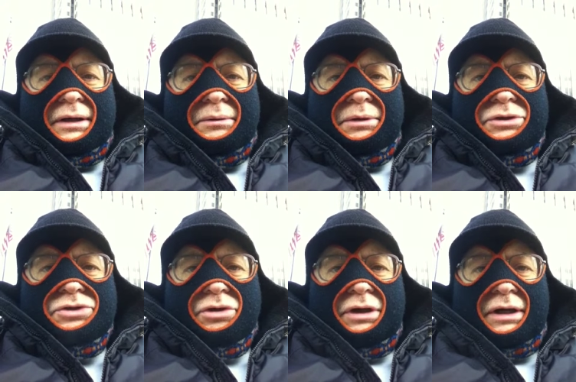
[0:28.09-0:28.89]
I want to
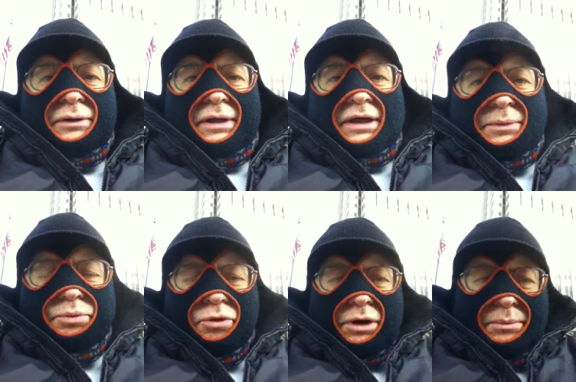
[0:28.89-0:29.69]
show you how I keep
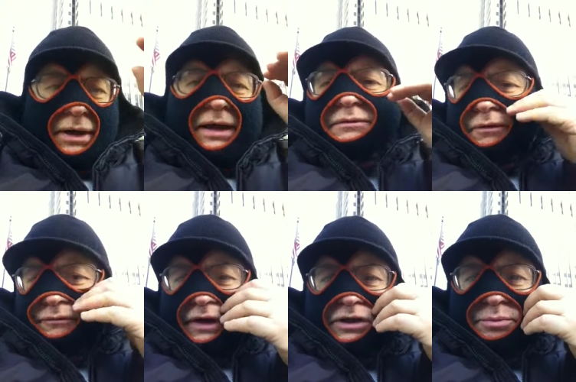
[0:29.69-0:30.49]
warm. I have a
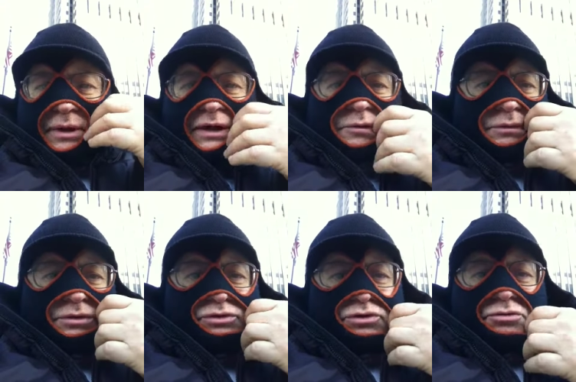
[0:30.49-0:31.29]
face mask,
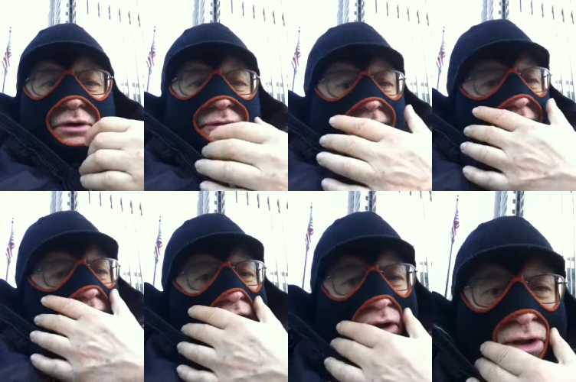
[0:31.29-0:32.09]
which is terrific.
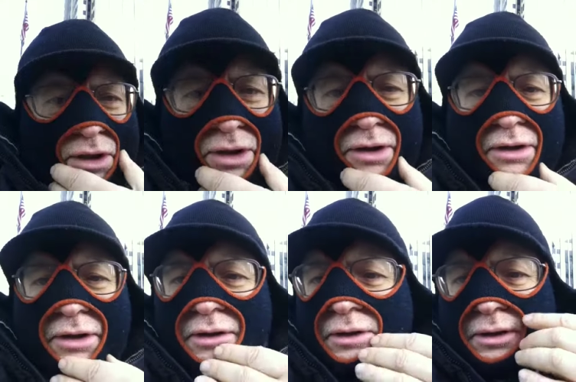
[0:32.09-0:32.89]

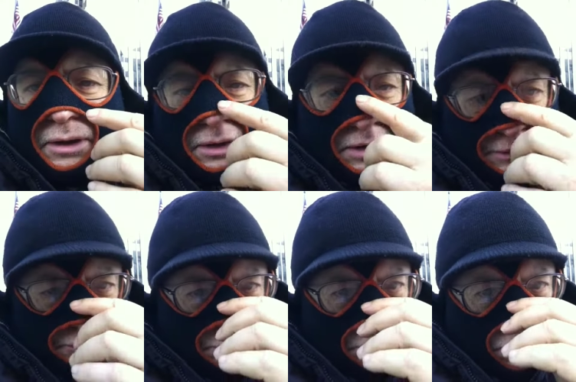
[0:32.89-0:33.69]
It
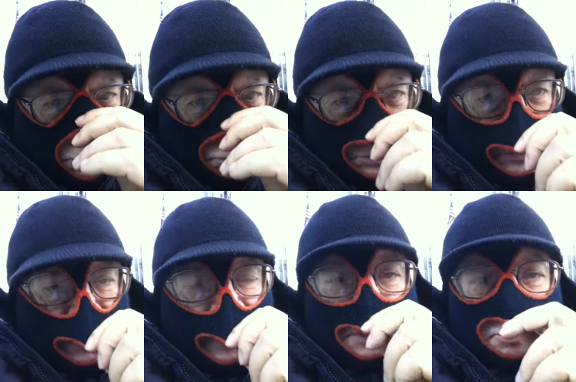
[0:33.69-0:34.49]
covers the nose.
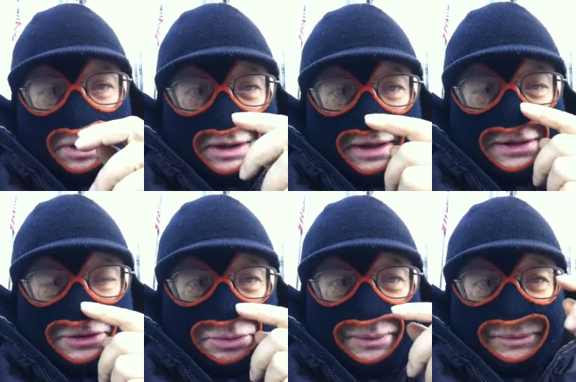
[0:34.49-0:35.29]
That's why I like
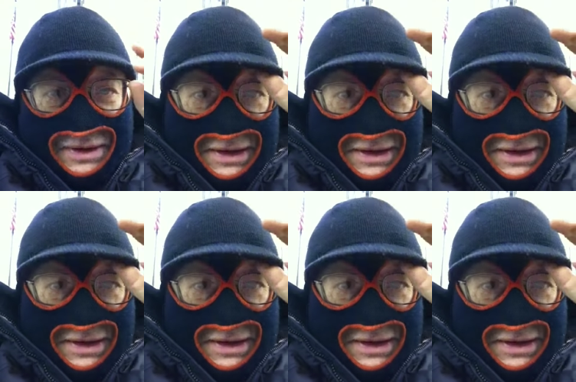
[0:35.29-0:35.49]
this one.